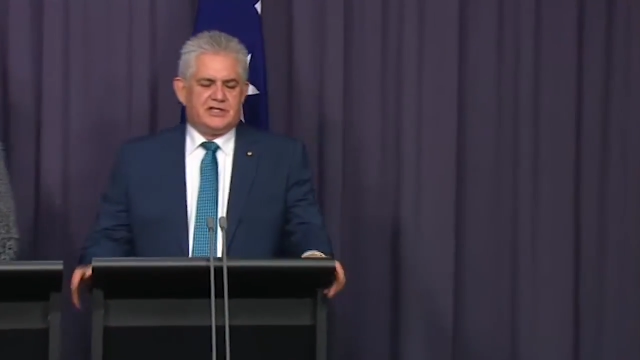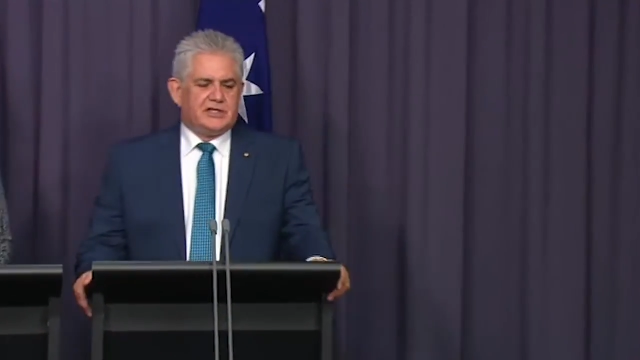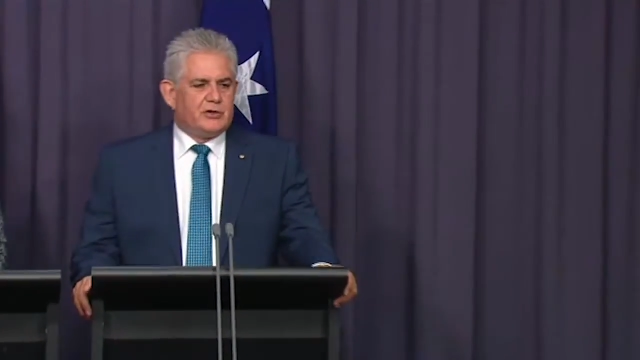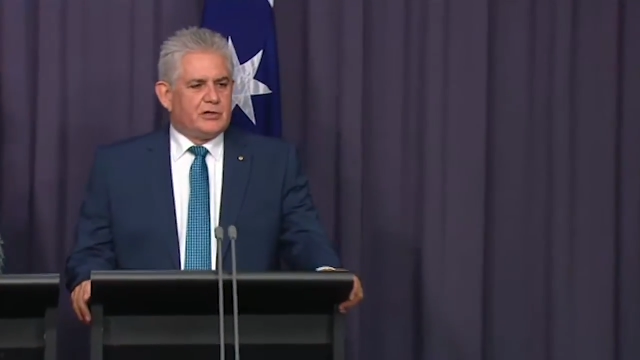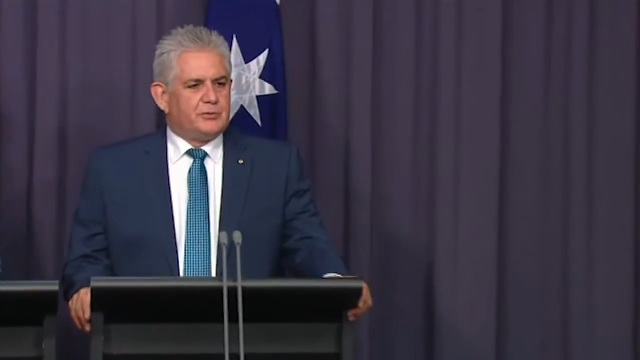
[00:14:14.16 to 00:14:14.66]
It's
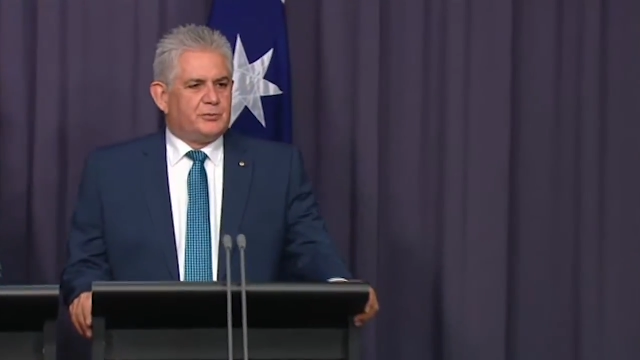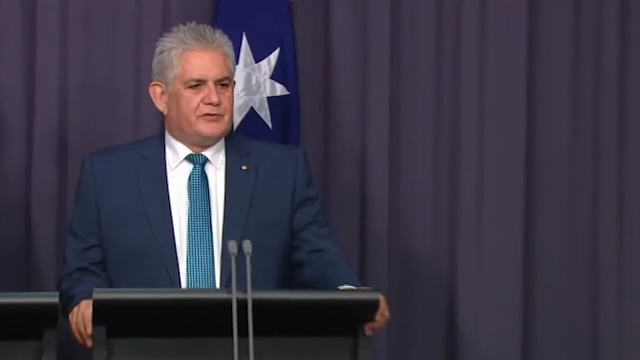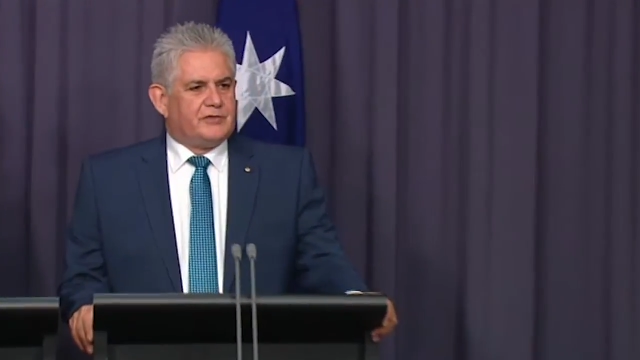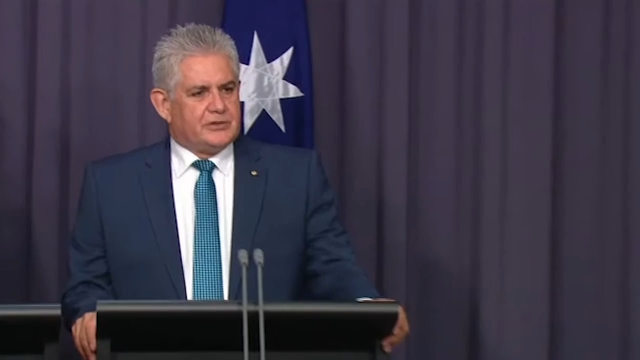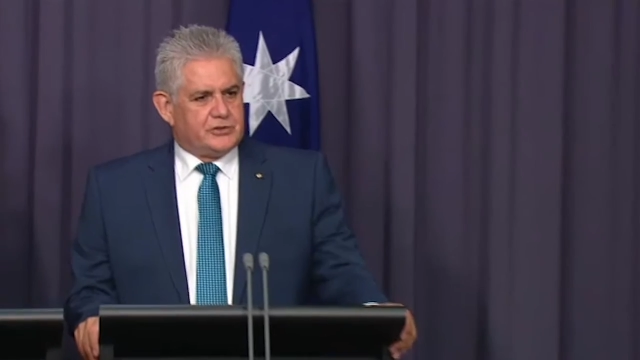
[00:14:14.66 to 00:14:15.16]
an incredible
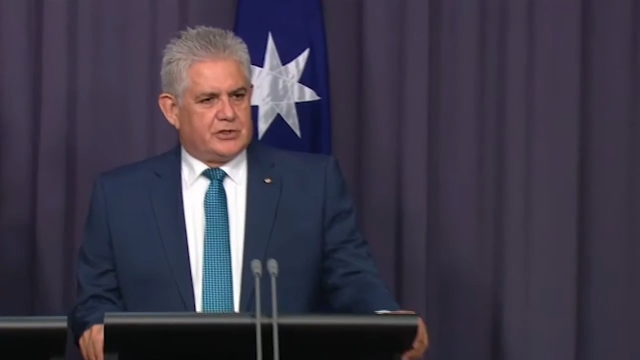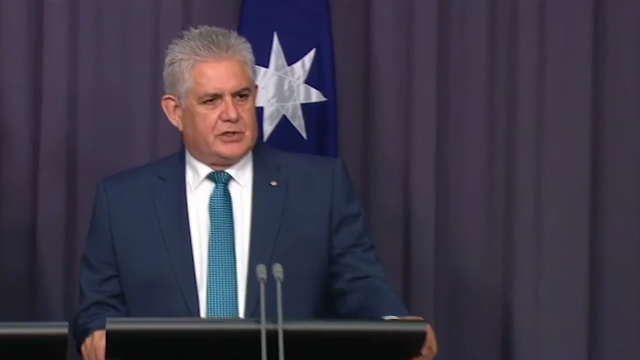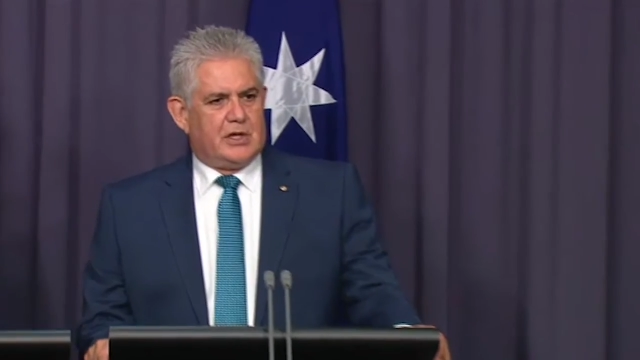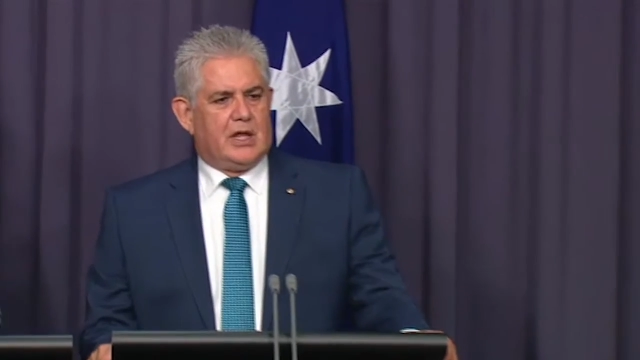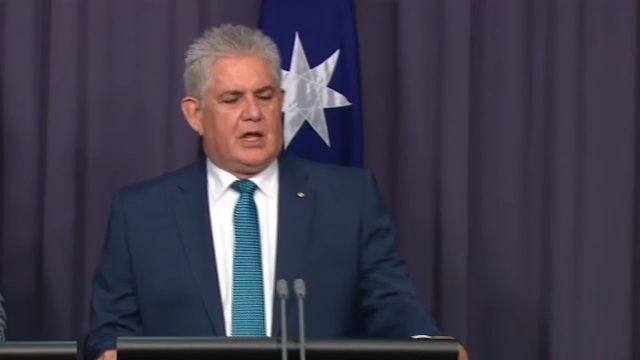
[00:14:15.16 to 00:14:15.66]

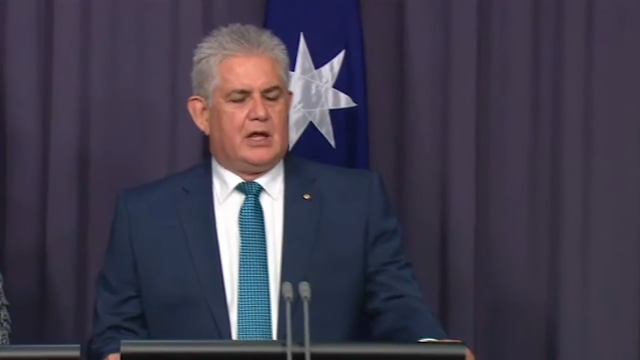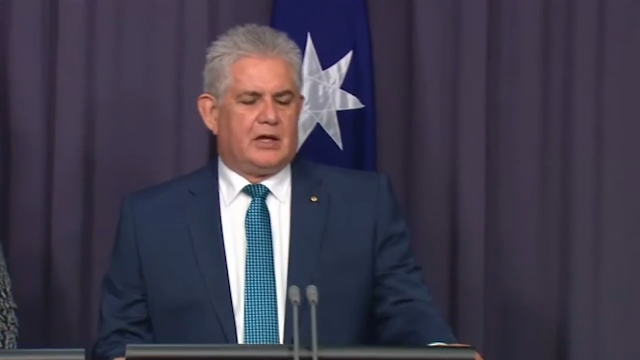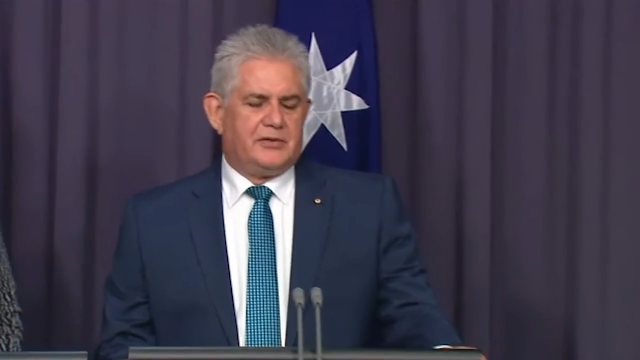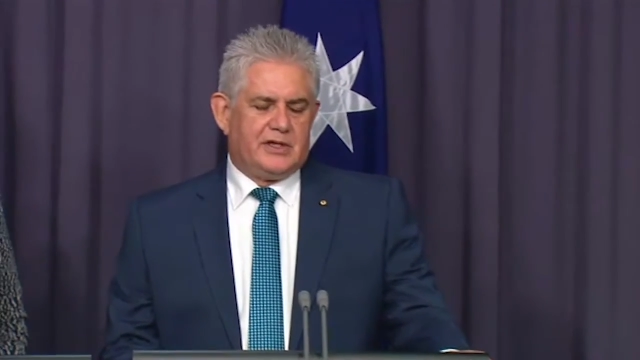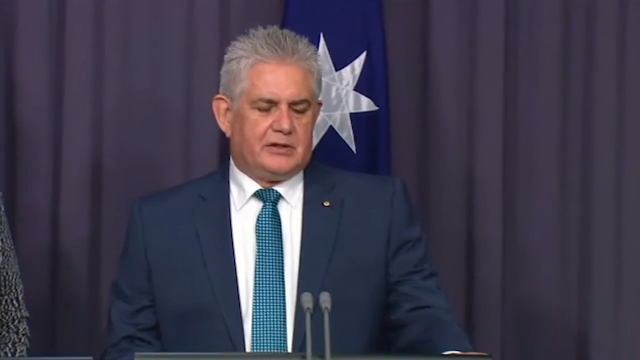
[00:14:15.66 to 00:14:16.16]
privilege.
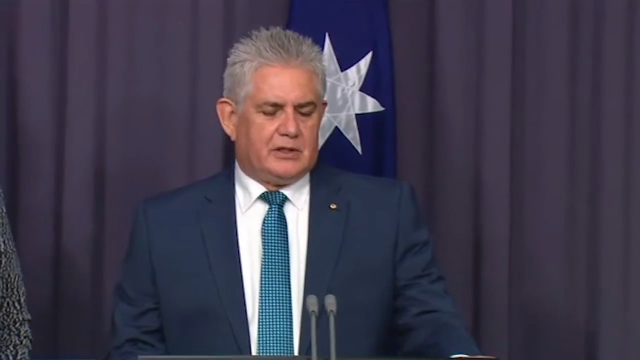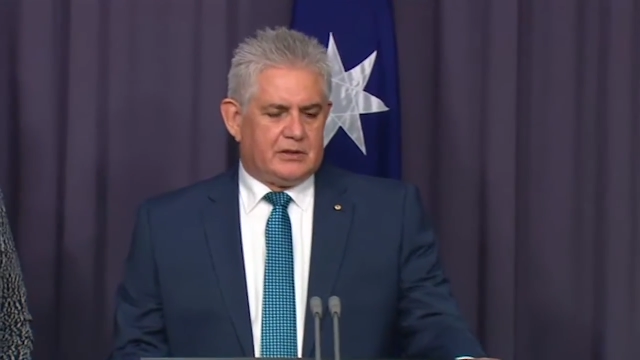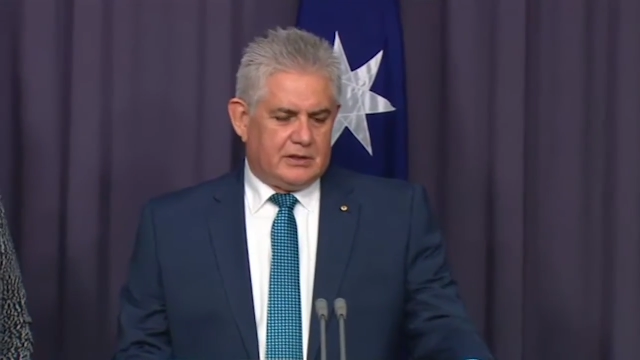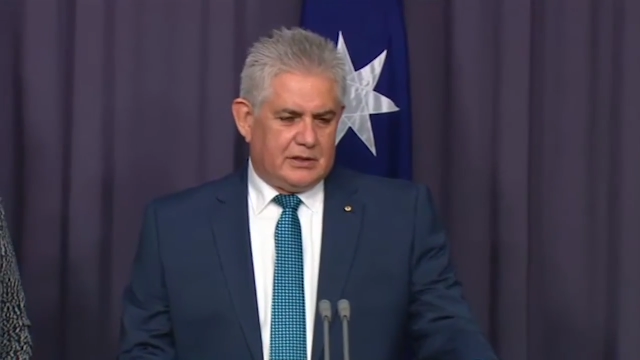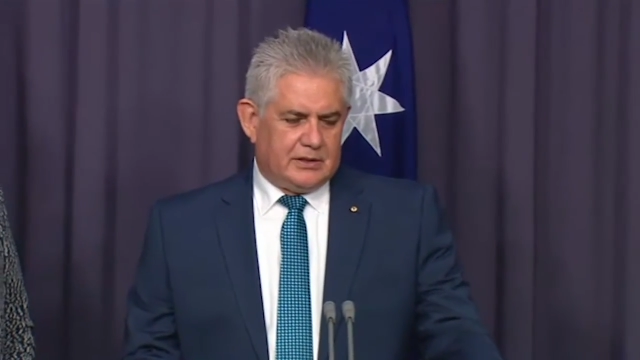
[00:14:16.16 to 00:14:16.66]
I think
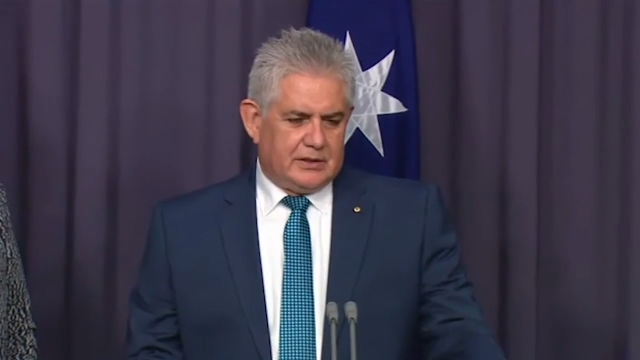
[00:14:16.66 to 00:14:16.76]
that